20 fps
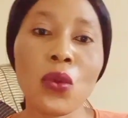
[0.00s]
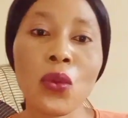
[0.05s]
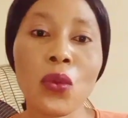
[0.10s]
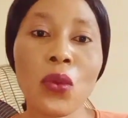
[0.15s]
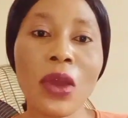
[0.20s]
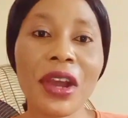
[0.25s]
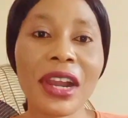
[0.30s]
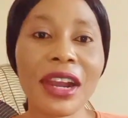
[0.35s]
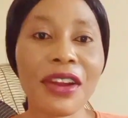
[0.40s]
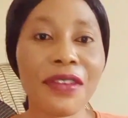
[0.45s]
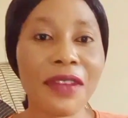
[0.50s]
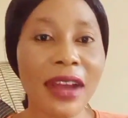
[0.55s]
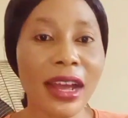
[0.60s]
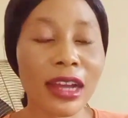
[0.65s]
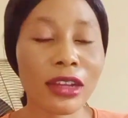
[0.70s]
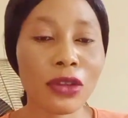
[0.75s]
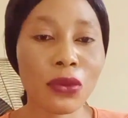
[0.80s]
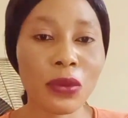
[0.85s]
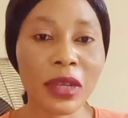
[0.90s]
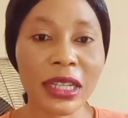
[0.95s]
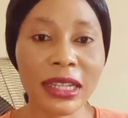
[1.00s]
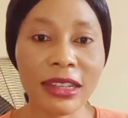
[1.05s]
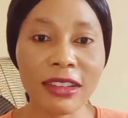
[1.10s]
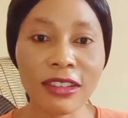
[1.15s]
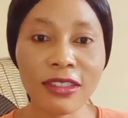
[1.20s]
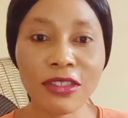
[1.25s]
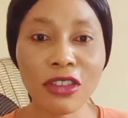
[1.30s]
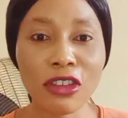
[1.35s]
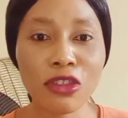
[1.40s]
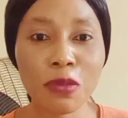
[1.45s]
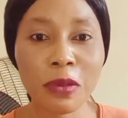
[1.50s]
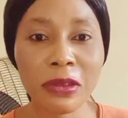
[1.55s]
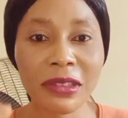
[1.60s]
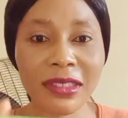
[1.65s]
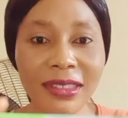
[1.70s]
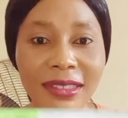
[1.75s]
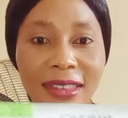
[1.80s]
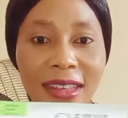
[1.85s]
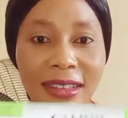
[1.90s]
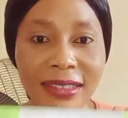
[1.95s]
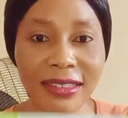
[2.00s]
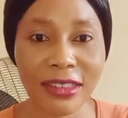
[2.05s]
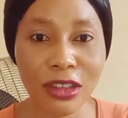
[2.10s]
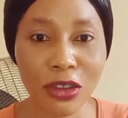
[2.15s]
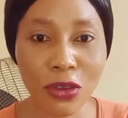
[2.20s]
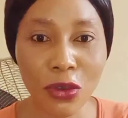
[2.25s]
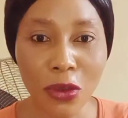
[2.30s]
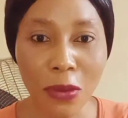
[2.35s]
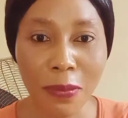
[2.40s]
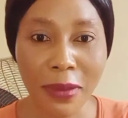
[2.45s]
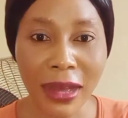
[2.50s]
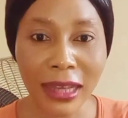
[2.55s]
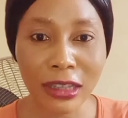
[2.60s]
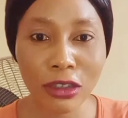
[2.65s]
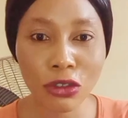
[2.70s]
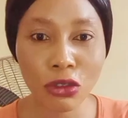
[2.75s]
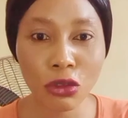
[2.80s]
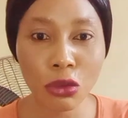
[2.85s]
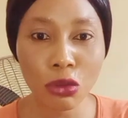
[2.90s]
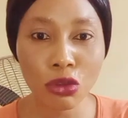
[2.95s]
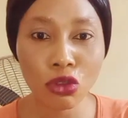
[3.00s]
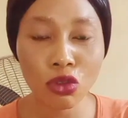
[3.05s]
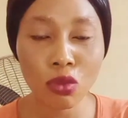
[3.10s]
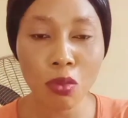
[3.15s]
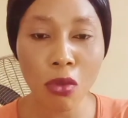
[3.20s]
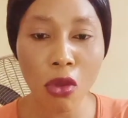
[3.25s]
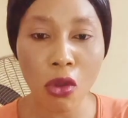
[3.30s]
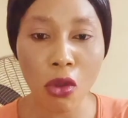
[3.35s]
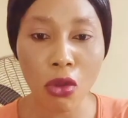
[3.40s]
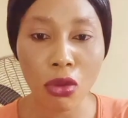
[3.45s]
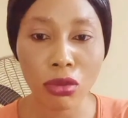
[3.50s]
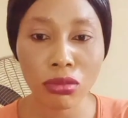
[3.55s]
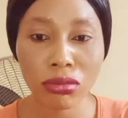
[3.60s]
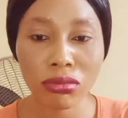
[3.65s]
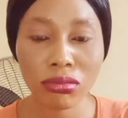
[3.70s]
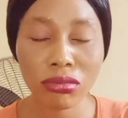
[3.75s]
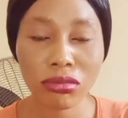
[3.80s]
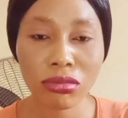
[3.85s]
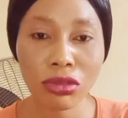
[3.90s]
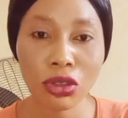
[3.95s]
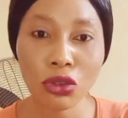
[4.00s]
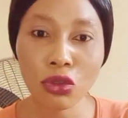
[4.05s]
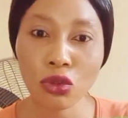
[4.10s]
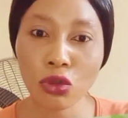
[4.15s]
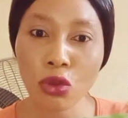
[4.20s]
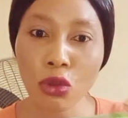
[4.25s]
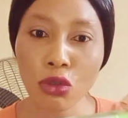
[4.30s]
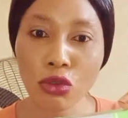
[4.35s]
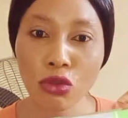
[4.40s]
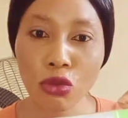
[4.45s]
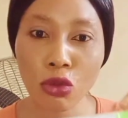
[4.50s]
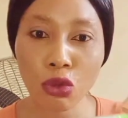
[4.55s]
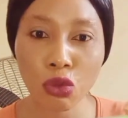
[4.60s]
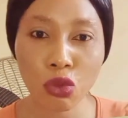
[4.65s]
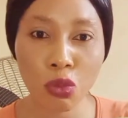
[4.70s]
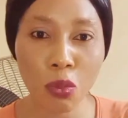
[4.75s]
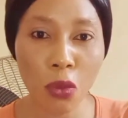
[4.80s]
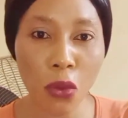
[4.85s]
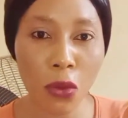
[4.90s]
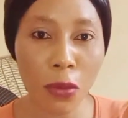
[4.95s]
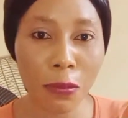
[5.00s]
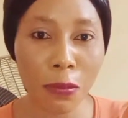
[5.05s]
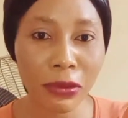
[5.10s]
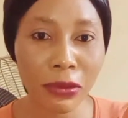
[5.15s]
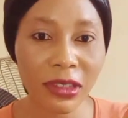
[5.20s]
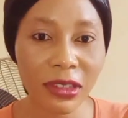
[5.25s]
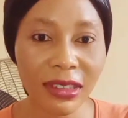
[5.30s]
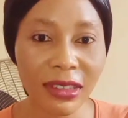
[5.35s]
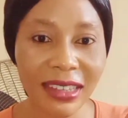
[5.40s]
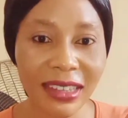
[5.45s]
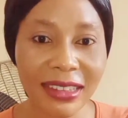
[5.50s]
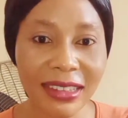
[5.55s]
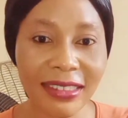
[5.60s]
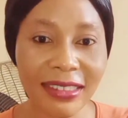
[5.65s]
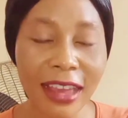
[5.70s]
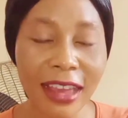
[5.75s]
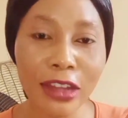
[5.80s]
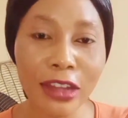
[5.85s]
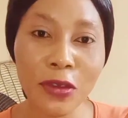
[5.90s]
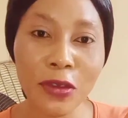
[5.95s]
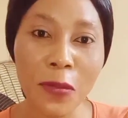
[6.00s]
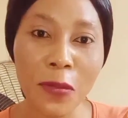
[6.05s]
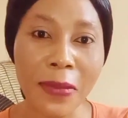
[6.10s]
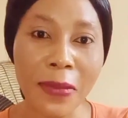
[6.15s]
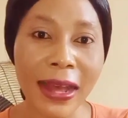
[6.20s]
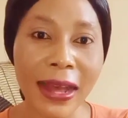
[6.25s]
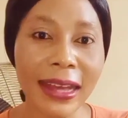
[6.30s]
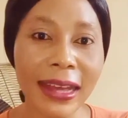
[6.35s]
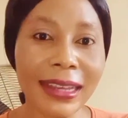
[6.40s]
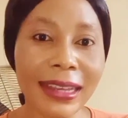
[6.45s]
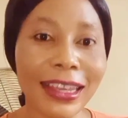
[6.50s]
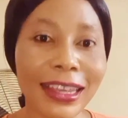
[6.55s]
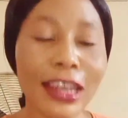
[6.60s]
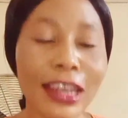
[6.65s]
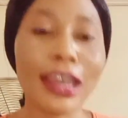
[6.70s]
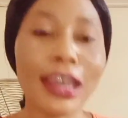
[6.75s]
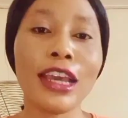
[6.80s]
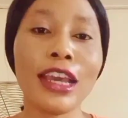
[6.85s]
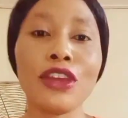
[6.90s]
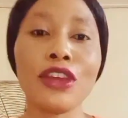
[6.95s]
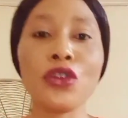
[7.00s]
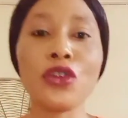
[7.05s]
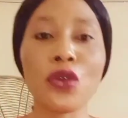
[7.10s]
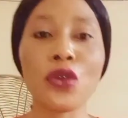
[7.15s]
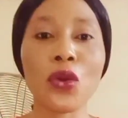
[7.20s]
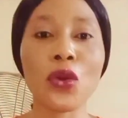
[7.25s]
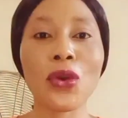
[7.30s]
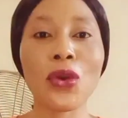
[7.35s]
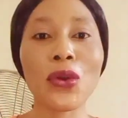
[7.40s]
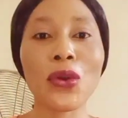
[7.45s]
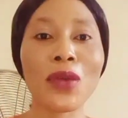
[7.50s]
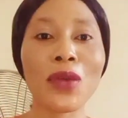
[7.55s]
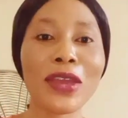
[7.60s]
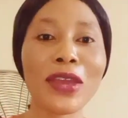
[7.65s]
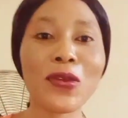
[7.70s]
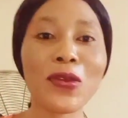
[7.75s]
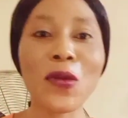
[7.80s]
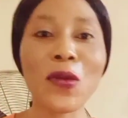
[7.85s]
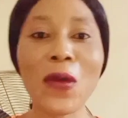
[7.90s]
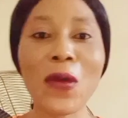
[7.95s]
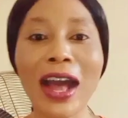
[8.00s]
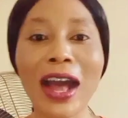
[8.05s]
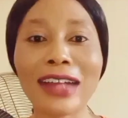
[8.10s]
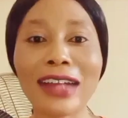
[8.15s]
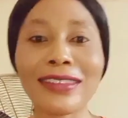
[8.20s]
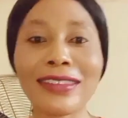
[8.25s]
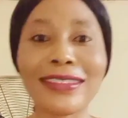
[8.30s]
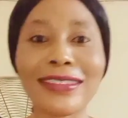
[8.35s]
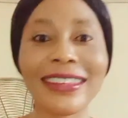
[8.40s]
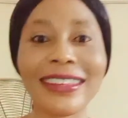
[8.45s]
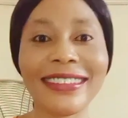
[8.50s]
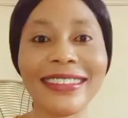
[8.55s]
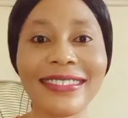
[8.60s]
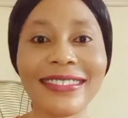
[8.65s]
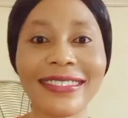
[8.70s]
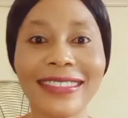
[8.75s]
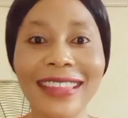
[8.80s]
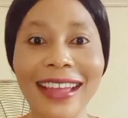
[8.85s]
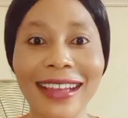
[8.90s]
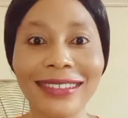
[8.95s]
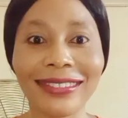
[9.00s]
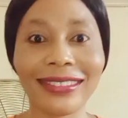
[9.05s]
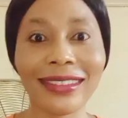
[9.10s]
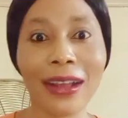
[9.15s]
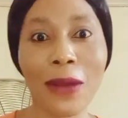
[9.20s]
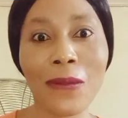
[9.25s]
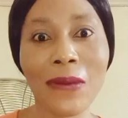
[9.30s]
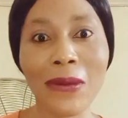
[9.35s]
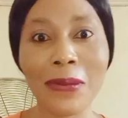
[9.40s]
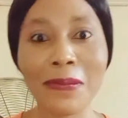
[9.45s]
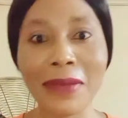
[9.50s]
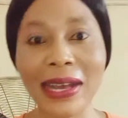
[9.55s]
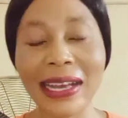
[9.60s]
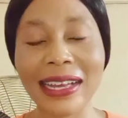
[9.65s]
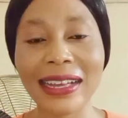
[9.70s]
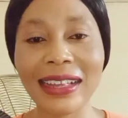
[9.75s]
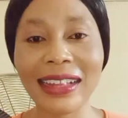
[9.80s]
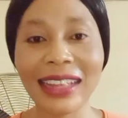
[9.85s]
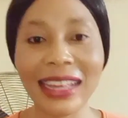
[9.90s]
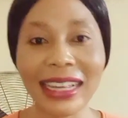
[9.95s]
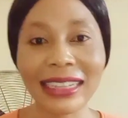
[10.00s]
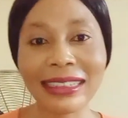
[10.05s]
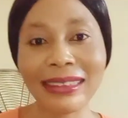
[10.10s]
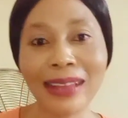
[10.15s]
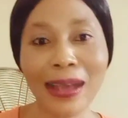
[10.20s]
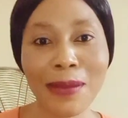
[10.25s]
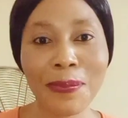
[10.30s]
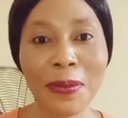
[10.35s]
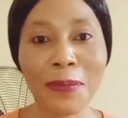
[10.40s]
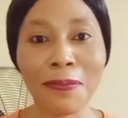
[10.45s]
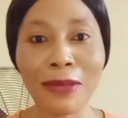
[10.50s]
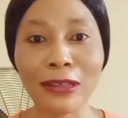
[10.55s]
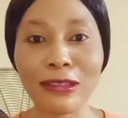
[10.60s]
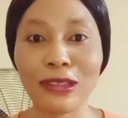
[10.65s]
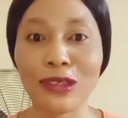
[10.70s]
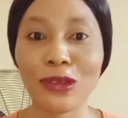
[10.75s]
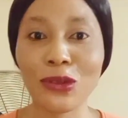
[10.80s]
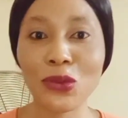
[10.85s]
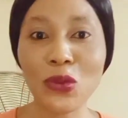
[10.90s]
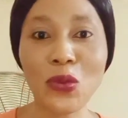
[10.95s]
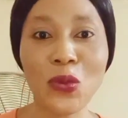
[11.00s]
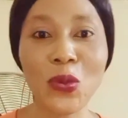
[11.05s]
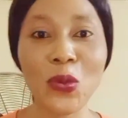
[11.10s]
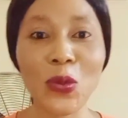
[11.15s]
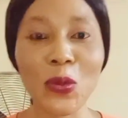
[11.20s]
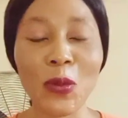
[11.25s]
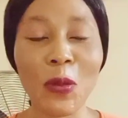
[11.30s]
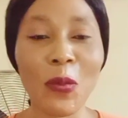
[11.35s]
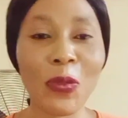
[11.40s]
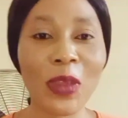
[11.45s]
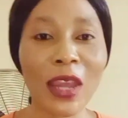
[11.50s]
walk around with this. Just put this in your bag. It's so small. It's so small. Put it inside your bag. When you go out to eat that shawarma, that pepper soup,